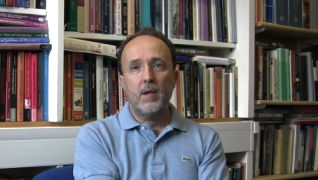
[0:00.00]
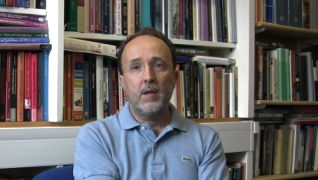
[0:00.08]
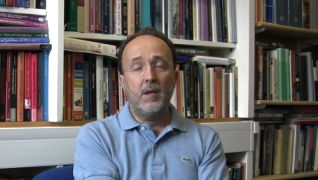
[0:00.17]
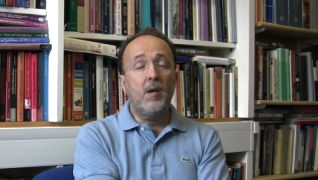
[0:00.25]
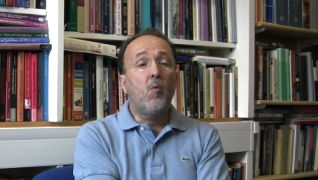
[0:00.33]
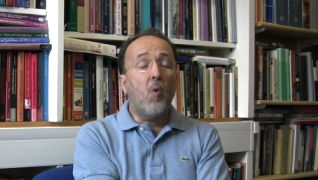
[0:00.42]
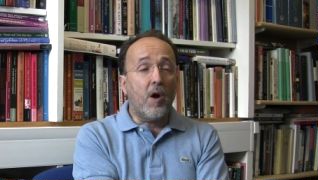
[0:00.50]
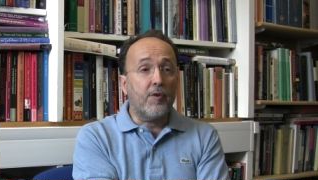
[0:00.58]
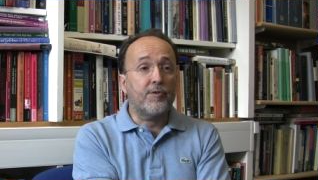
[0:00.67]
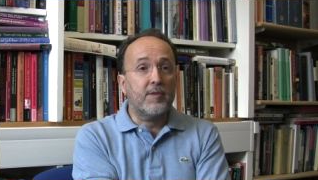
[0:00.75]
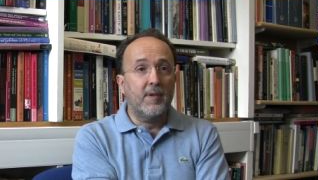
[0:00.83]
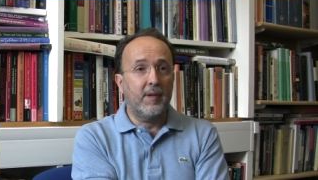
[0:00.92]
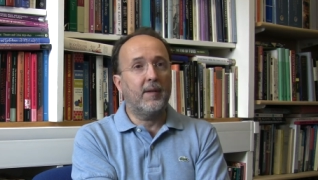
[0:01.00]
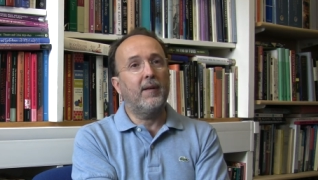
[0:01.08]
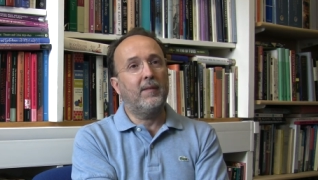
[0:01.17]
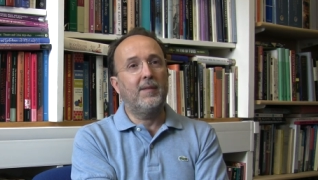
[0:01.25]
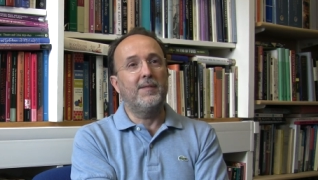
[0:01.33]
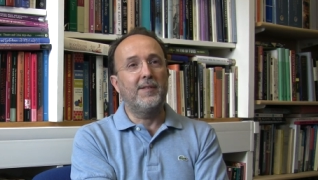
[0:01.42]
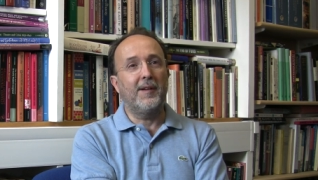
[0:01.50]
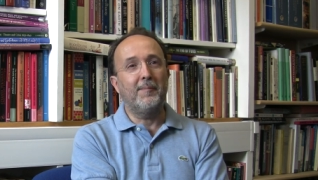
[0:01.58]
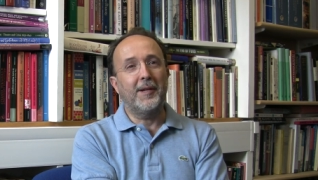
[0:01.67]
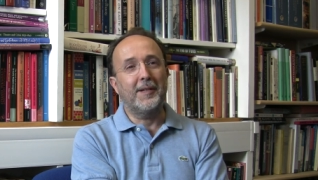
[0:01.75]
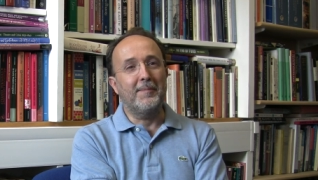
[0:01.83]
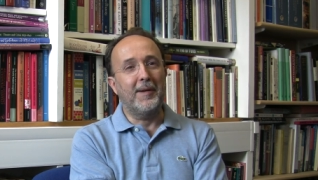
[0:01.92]
He was a Cartesian
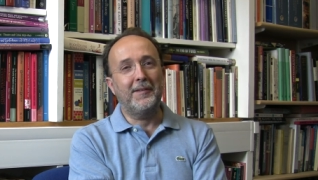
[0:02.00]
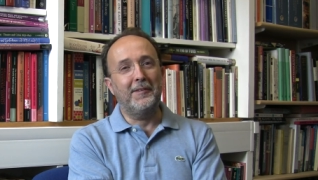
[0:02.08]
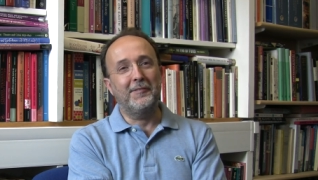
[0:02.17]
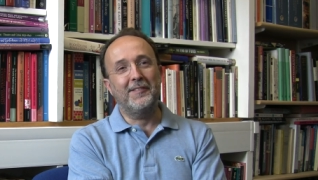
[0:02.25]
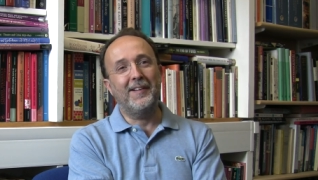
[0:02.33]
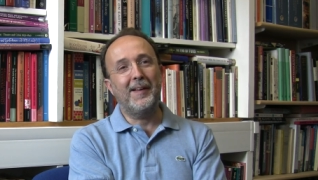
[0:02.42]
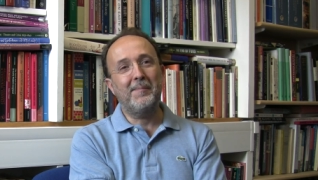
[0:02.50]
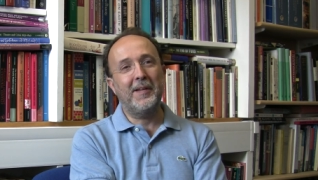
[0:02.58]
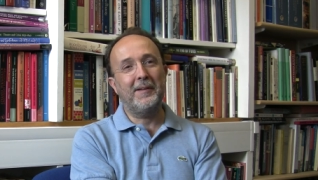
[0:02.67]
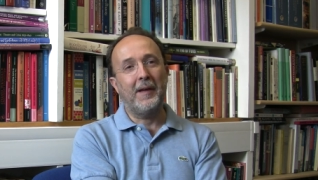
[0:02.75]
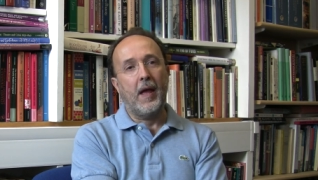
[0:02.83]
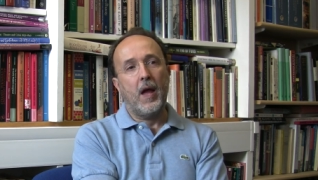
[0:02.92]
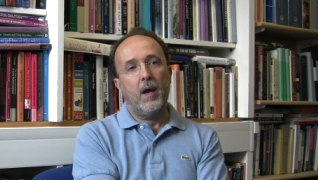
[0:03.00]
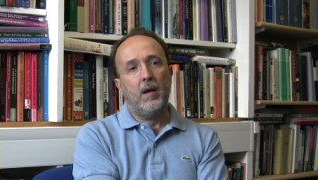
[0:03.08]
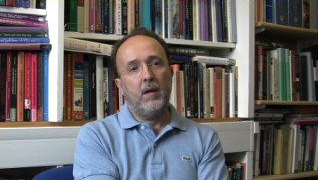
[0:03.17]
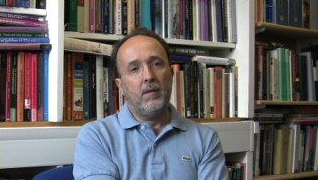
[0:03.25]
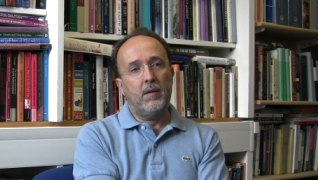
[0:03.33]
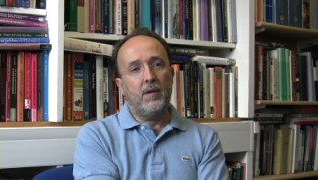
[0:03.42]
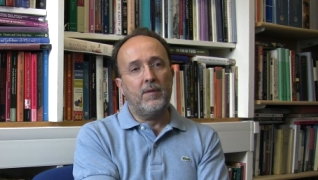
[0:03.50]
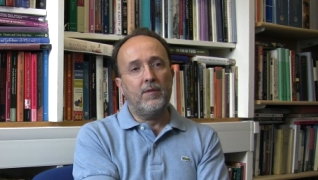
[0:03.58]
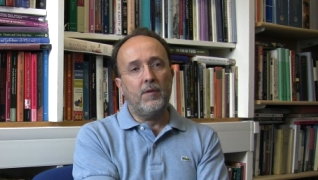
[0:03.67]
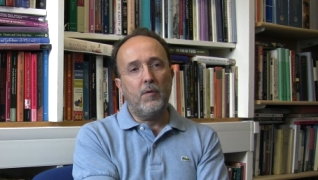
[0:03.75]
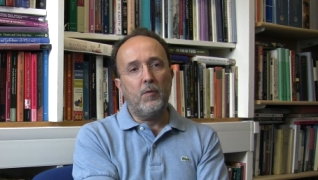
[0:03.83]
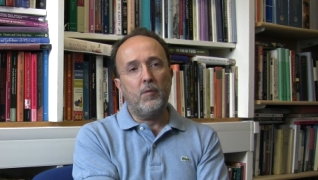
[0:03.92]
mathematician. I mean, in his
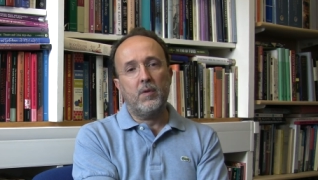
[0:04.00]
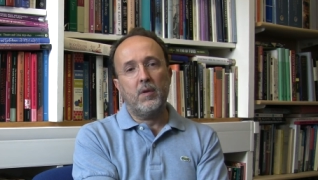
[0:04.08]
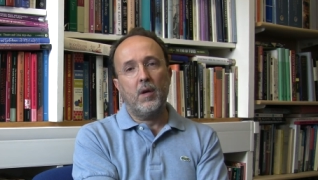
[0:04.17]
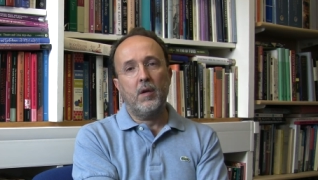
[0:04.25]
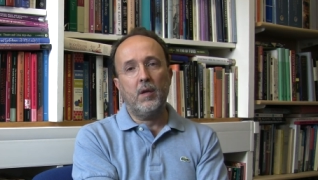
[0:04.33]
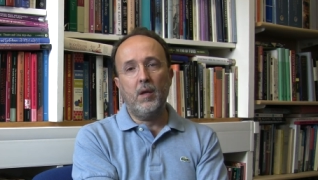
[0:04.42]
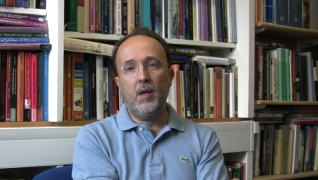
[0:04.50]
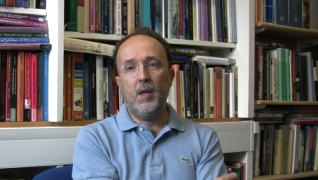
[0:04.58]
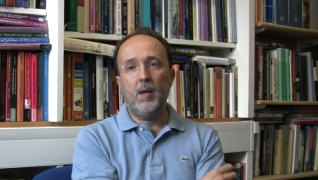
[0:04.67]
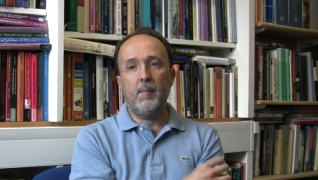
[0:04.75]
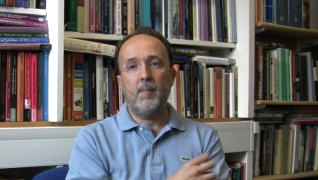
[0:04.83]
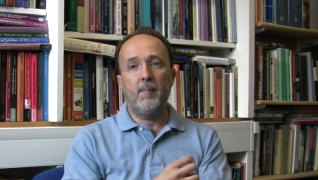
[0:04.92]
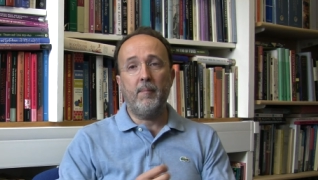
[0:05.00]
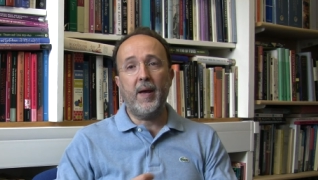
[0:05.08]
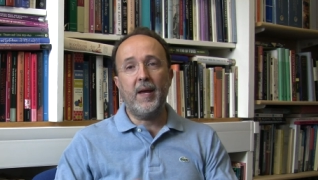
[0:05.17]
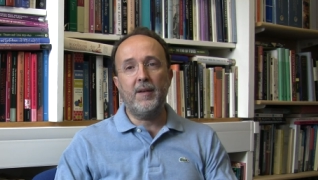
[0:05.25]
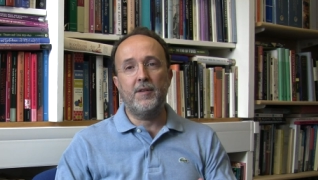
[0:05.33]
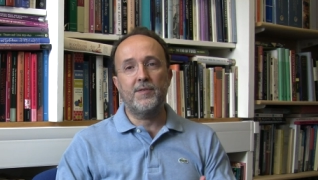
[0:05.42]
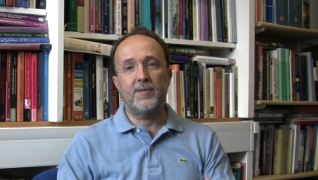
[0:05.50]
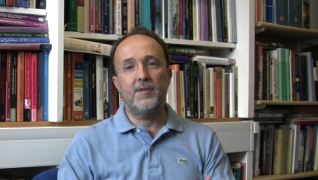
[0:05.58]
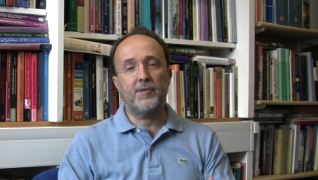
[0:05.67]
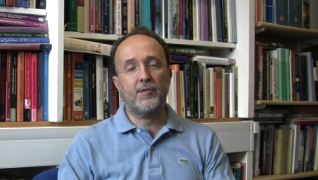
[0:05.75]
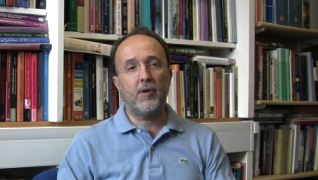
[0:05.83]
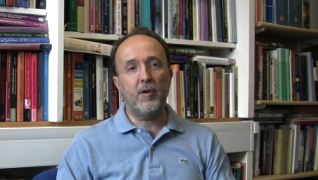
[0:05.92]
youth, he made his
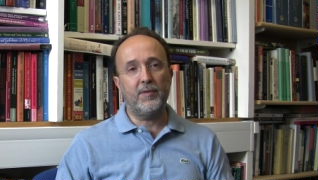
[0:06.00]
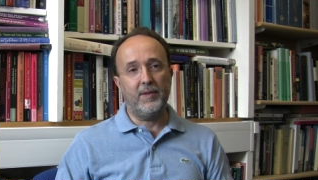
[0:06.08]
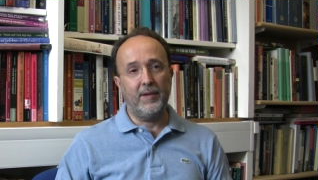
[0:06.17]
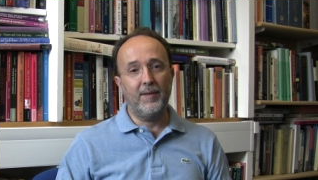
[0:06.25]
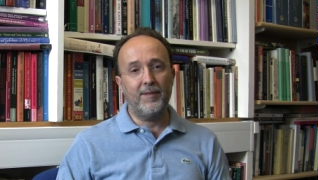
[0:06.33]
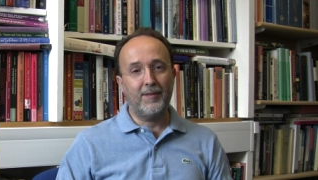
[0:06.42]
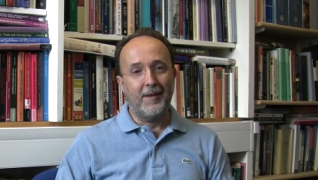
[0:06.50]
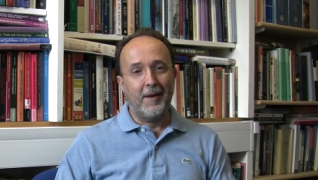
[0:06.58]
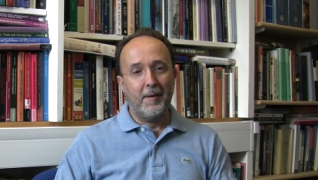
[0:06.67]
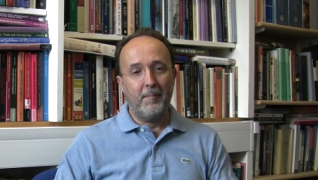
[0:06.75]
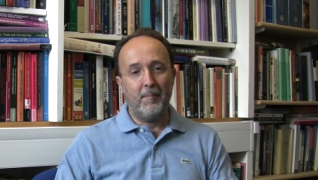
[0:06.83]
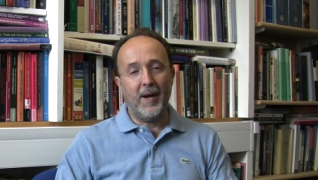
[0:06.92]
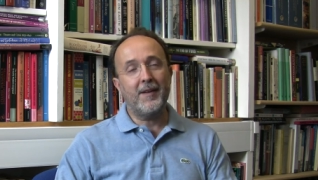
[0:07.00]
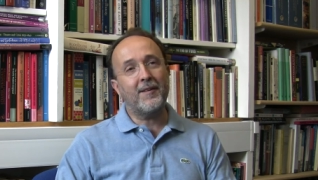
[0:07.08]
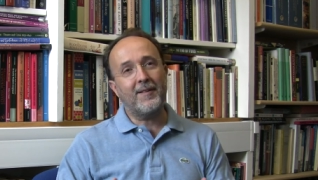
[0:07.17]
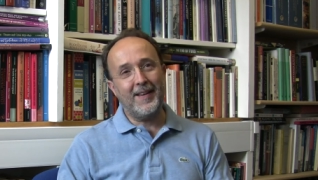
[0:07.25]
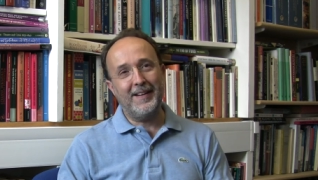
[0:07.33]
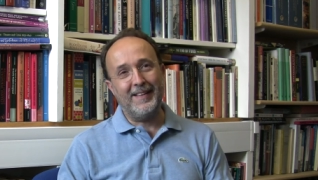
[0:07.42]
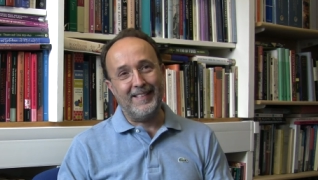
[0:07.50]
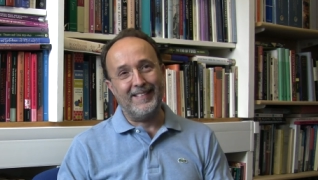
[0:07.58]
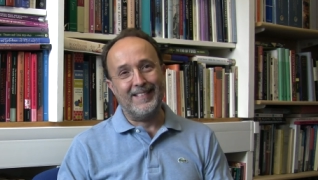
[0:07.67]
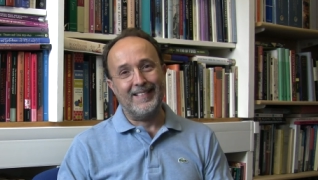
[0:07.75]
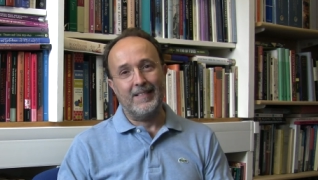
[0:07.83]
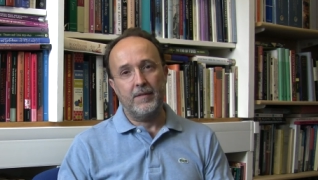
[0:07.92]
discoveries by reading
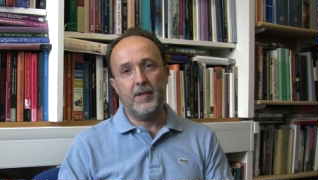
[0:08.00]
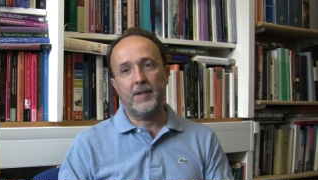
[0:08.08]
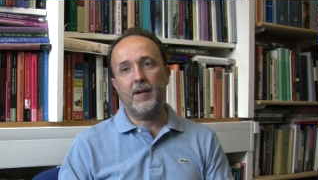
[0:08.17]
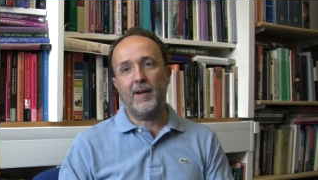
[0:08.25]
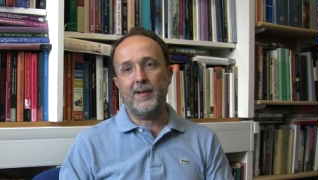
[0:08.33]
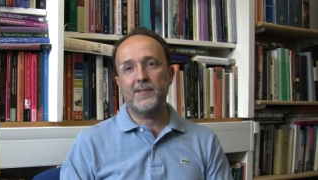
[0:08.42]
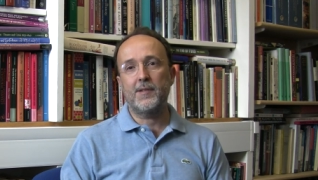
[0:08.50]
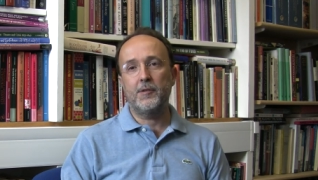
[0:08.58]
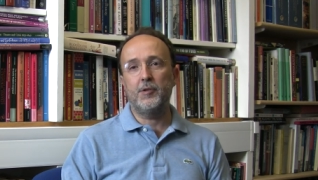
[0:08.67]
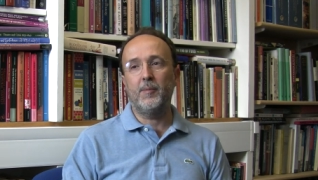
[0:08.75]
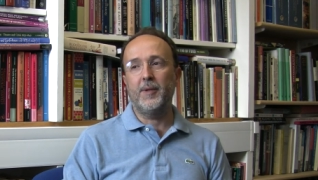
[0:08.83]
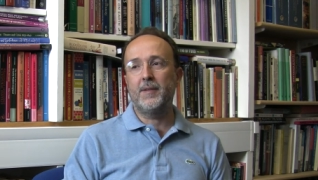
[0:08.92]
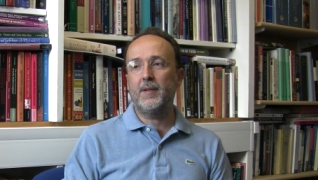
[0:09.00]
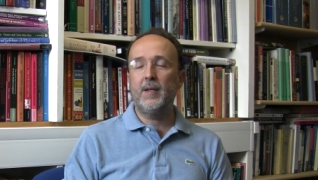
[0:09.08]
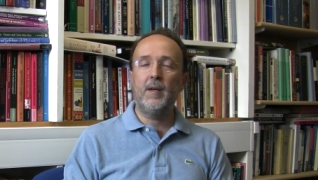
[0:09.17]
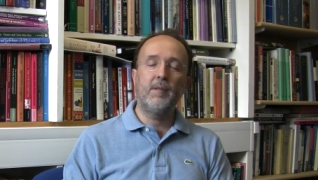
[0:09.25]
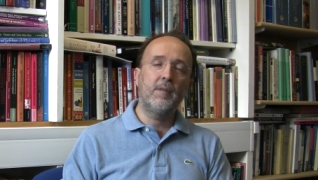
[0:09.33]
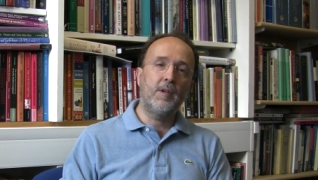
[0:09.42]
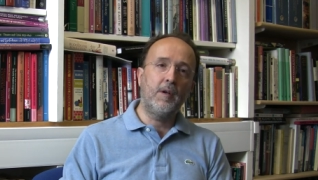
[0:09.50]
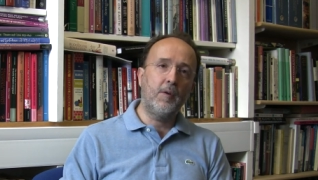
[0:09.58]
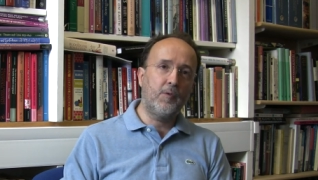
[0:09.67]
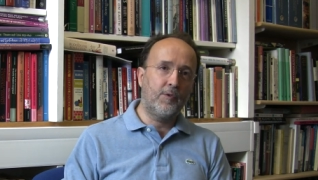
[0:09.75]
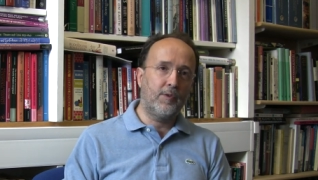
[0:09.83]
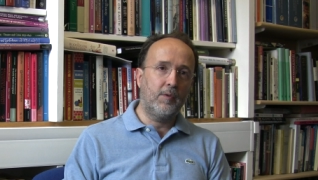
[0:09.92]
Descartes' geometry and the
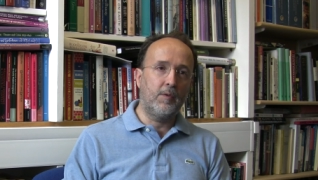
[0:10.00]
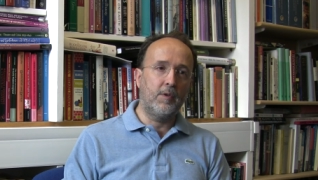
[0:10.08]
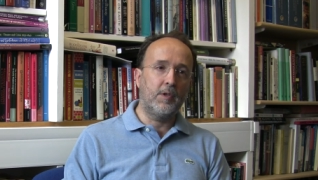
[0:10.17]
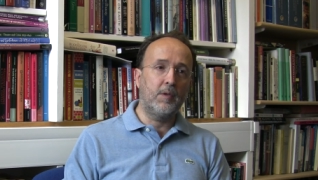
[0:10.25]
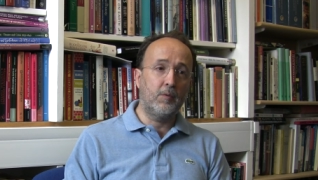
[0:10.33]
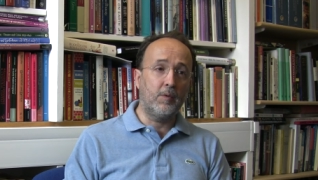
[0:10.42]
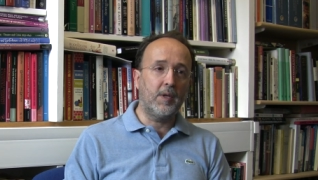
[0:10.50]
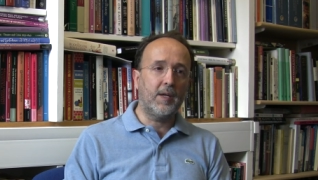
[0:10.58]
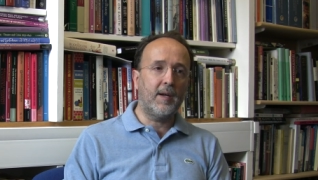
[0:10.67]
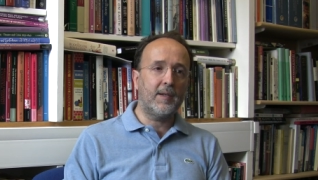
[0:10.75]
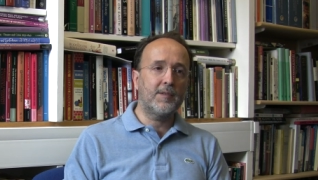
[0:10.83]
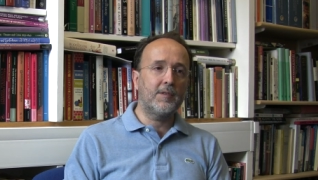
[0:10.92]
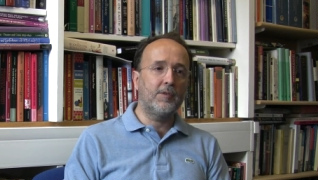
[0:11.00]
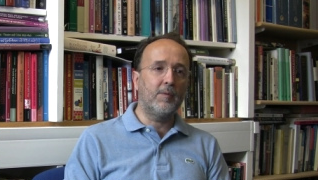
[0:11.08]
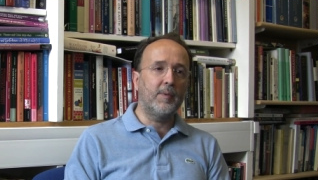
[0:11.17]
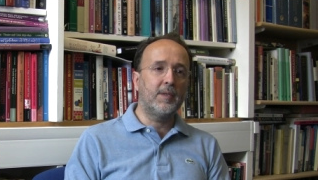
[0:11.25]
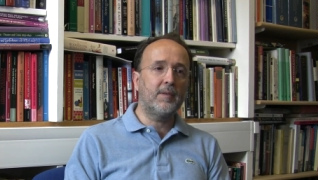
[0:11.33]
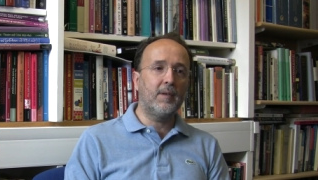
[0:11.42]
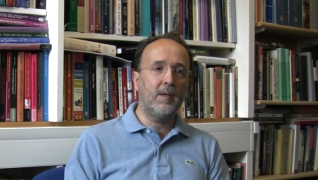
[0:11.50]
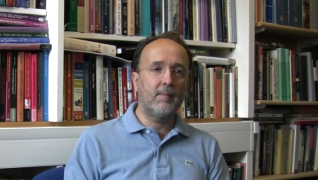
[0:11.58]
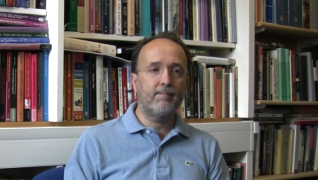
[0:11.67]
notes to, the, to Descartes' geometry.